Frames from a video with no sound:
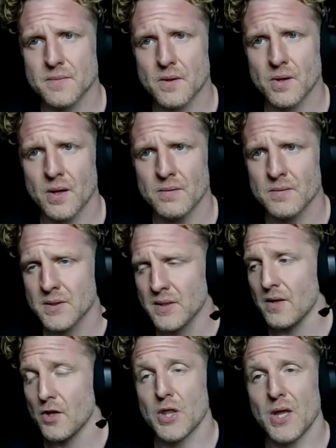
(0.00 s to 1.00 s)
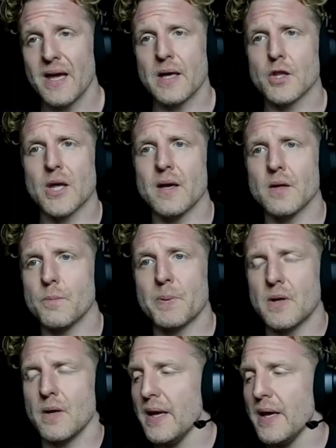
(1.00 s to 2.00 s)
Okay. But
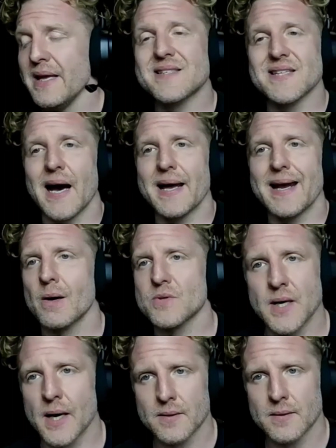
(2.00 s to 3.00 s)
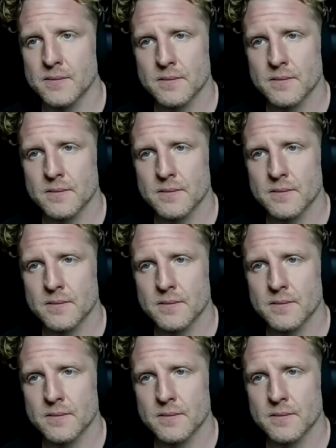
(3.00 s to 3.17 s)
inside, outside,